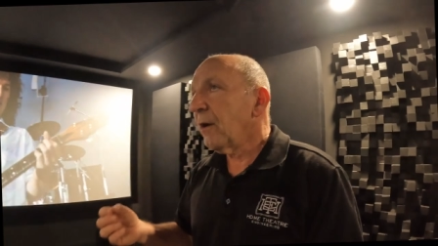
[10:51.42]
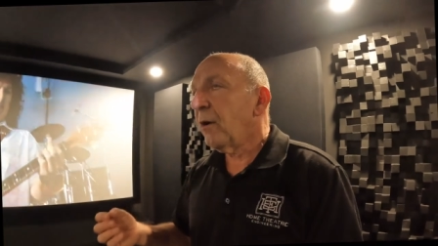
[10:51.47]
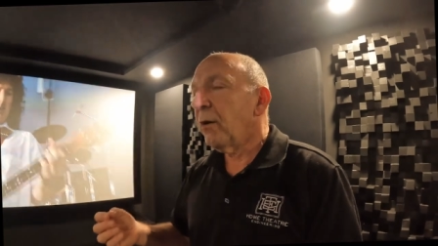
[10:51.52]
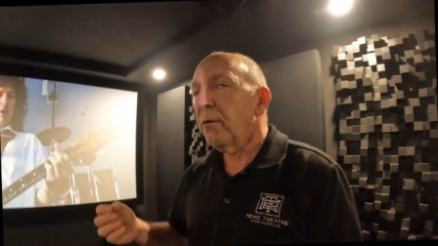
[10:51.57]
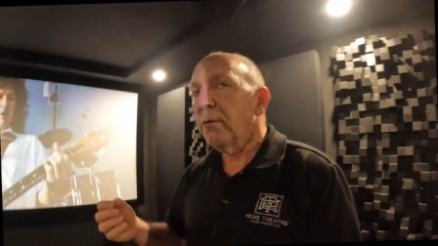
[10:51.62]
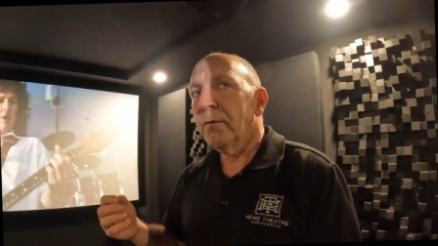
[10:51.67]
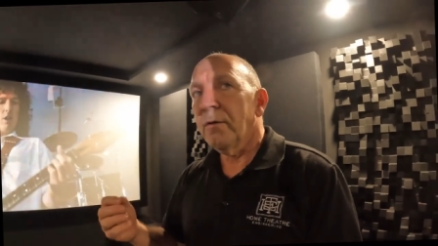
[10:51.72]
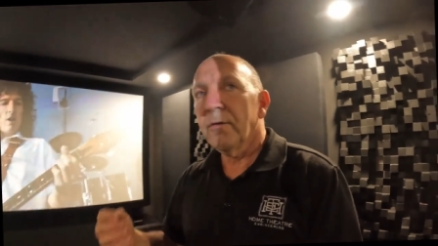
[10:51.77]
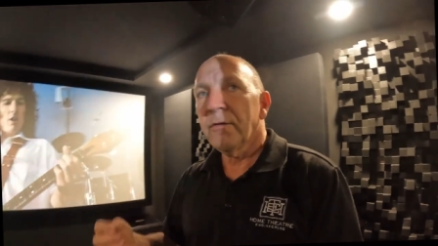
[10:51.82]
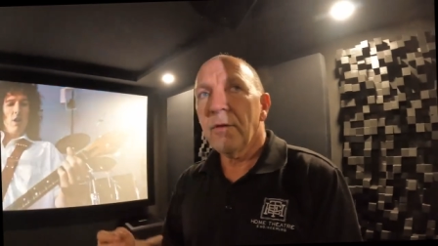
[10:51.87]

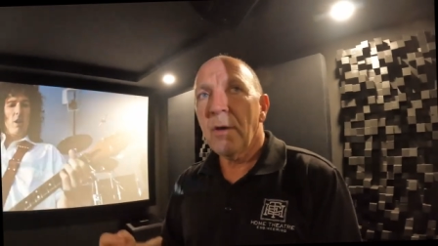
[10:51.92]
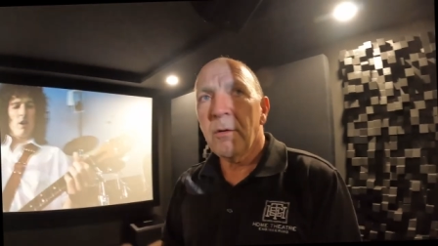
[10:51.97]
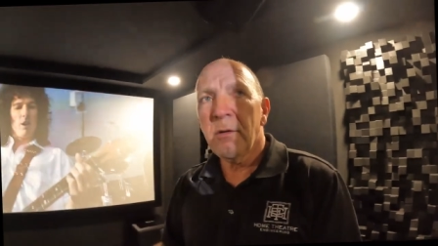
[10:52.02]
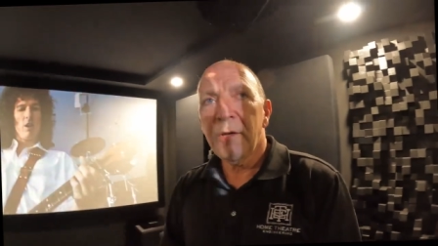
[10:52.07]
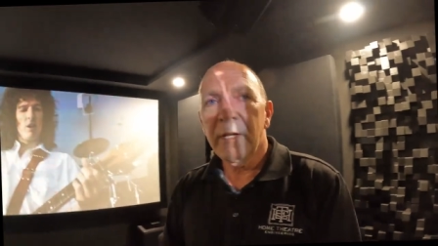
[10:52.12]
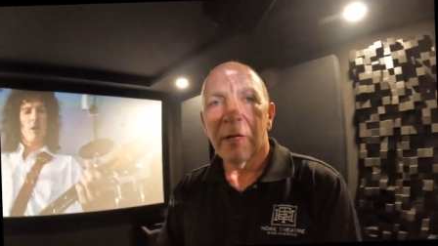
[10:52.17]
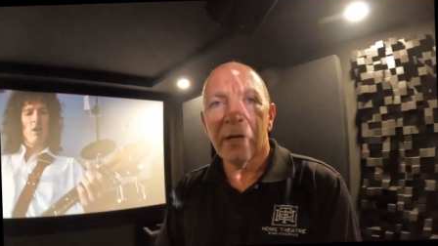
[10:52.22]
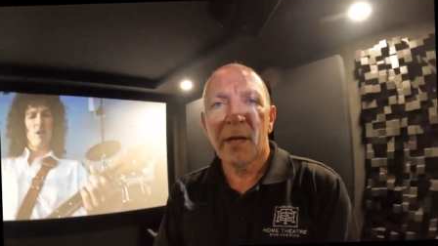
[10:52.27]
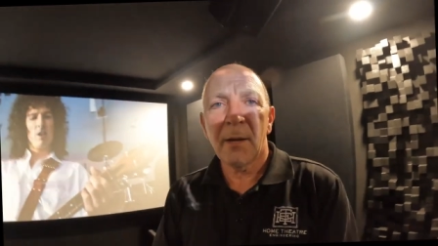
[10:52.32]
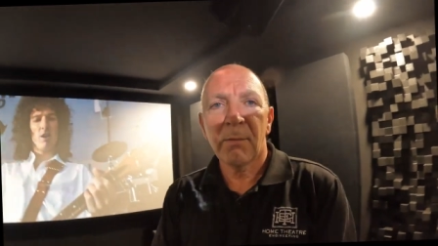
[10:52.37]
go. There's
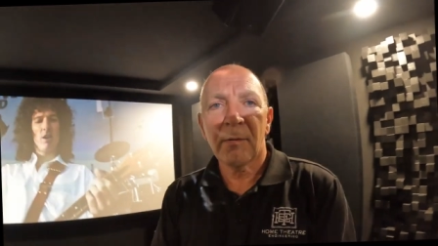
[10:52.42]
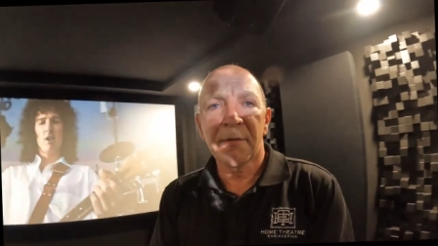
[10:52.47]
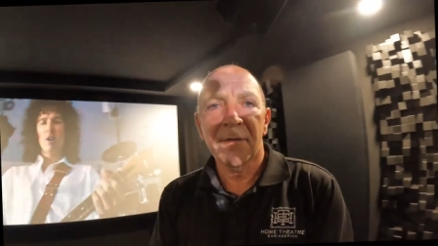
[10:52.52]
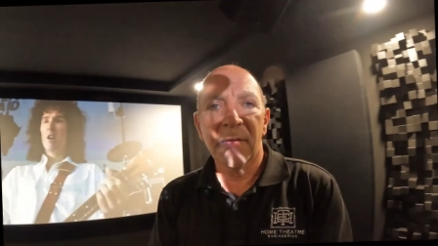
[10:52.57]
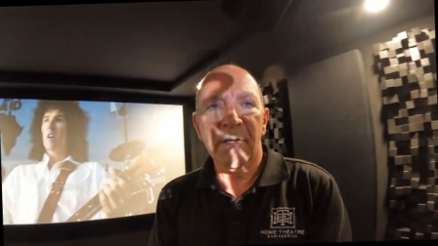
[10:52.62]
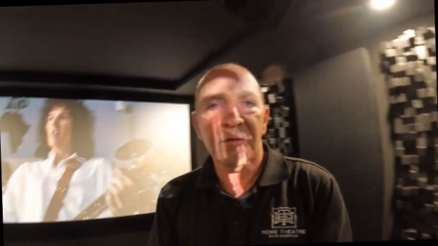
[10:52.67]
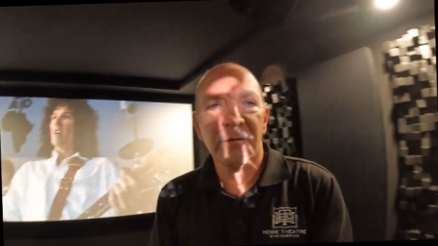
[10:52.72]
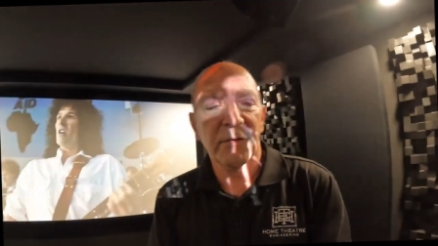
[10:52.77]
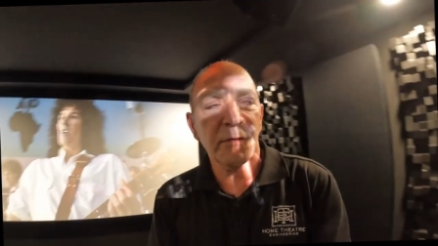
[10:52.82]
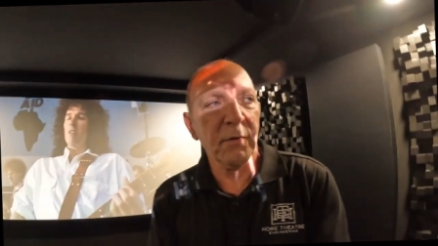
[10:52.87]
only a couple of
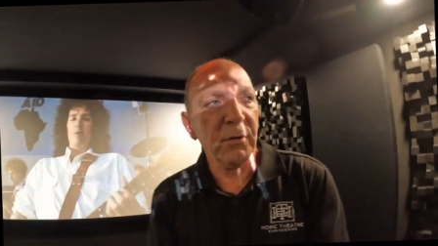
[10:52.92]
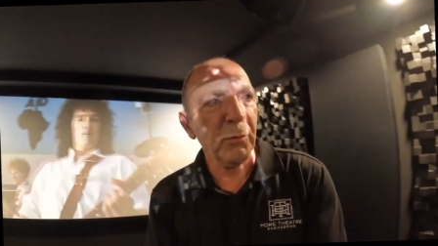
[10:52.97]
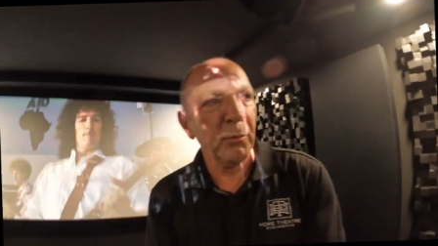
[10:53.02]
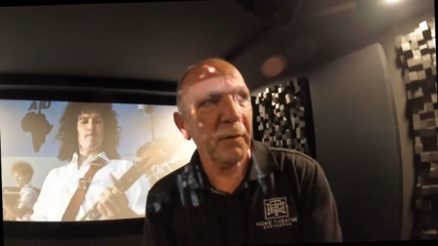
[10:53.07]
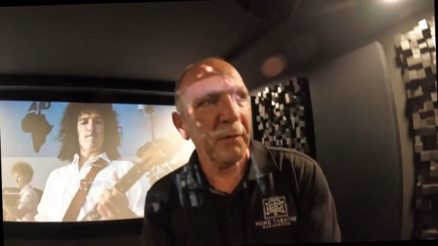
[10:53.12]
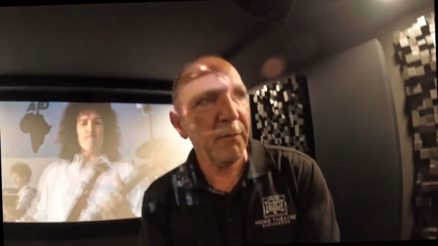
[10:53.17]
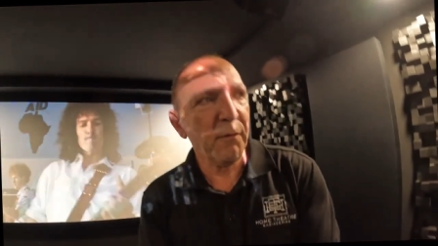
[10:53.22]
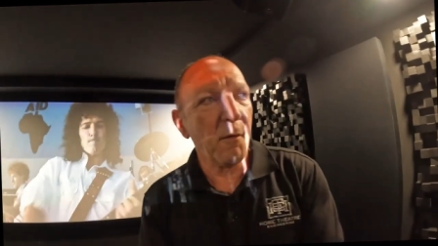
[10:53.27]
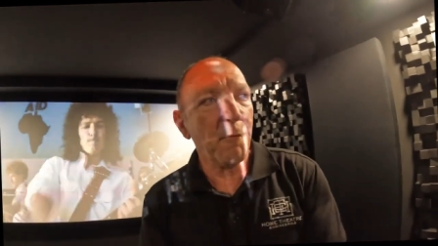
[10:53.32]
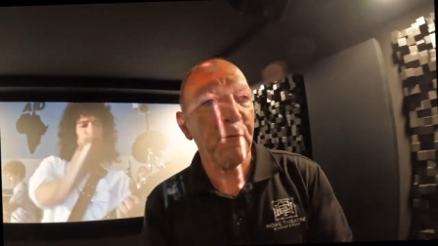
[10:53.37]
things to do.
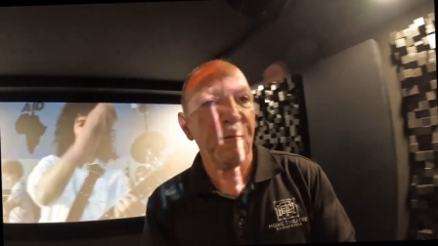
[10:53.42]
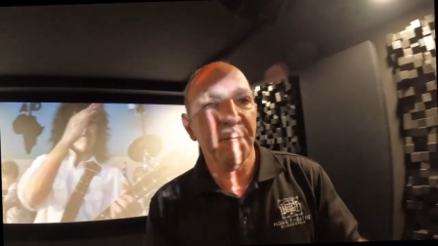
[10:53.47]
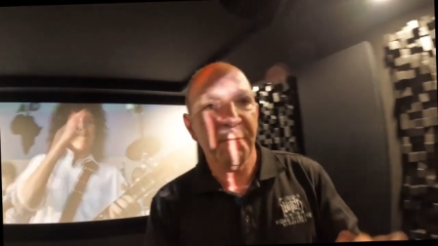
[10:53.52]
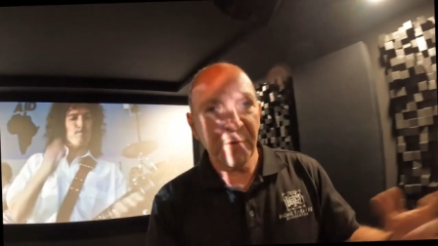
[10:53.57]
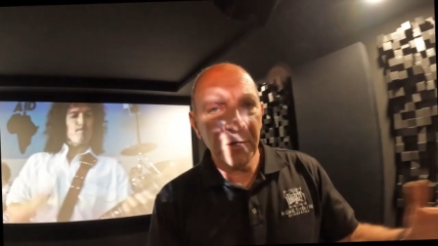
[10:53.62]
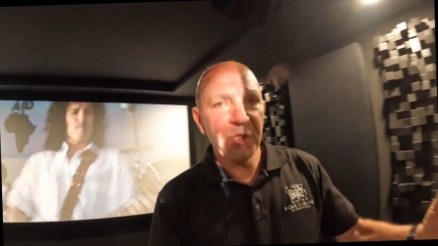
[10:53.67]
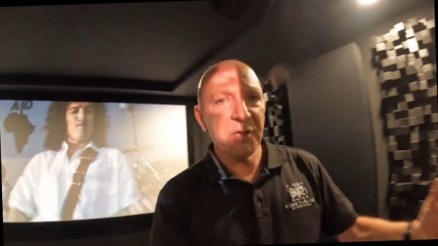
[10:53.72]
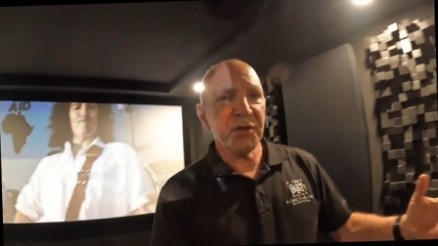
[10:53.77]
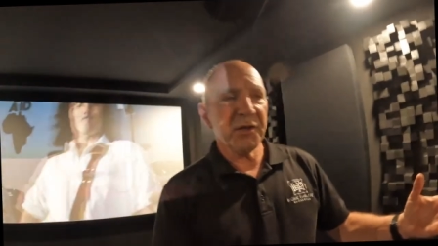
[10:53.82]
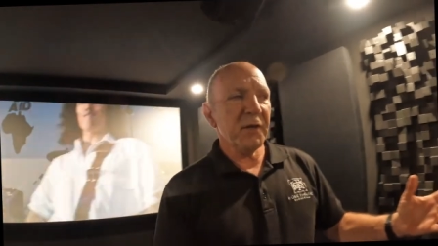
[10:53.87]
We've
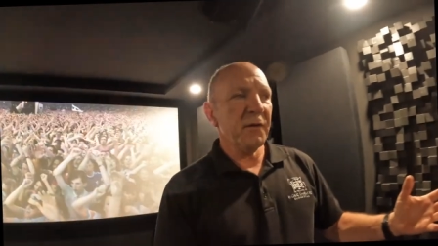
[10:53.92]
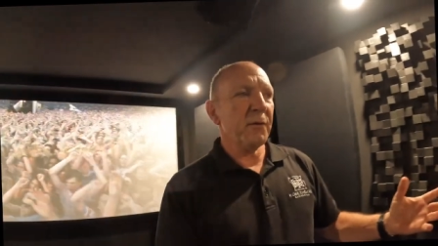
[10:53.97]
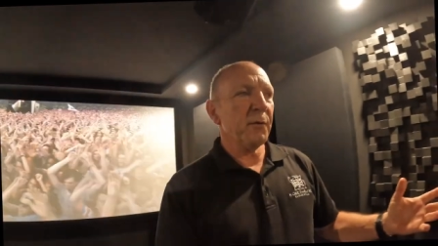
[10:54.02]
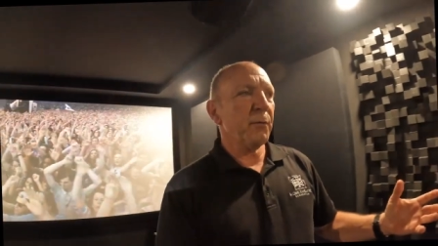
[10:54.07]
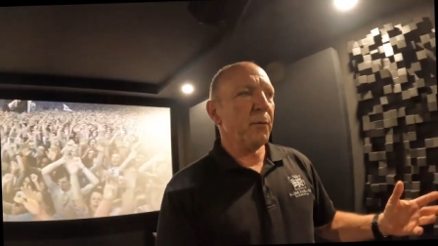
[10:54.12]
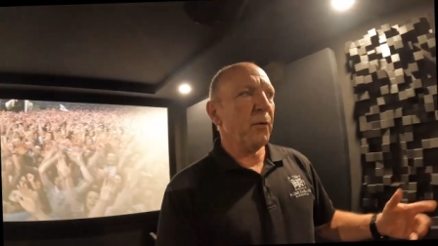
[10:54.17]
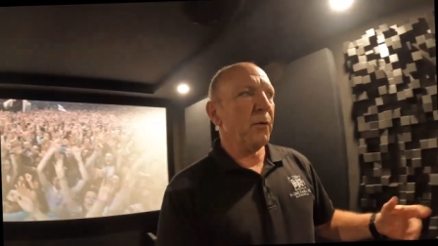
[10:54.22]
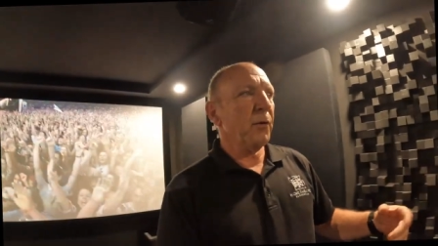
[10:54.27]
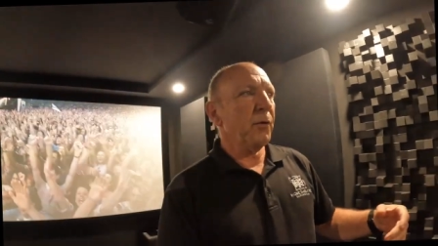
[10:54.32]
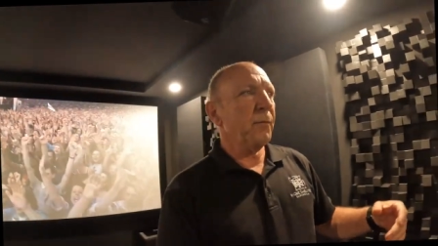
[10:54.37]
finished in the
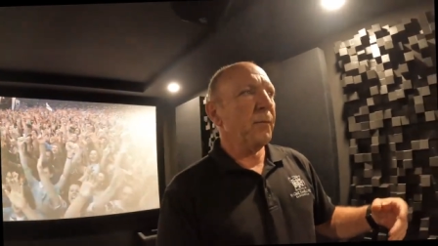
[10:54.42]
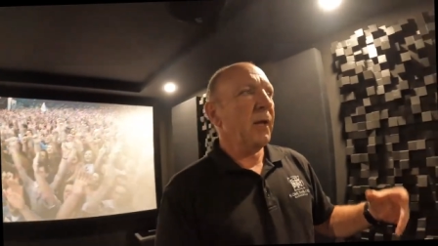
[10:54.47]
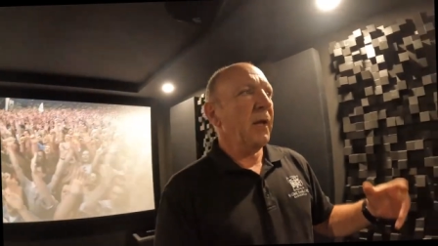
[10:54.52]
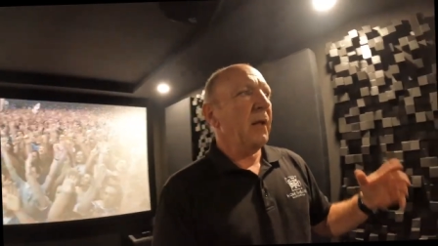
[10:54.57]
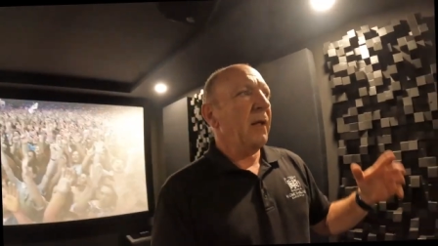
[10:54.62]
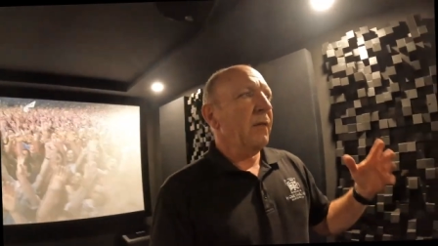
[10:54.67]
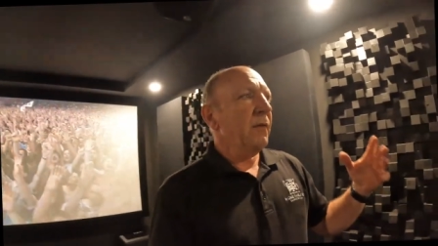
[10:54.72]
room.